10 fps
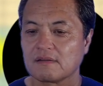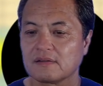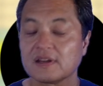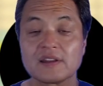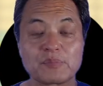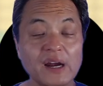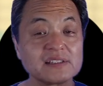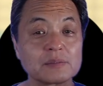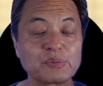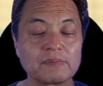Now the
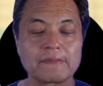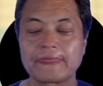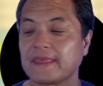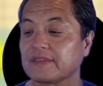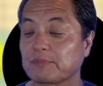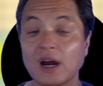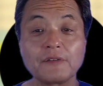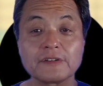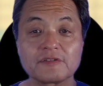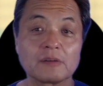profit
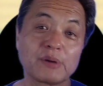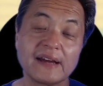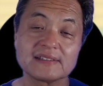from price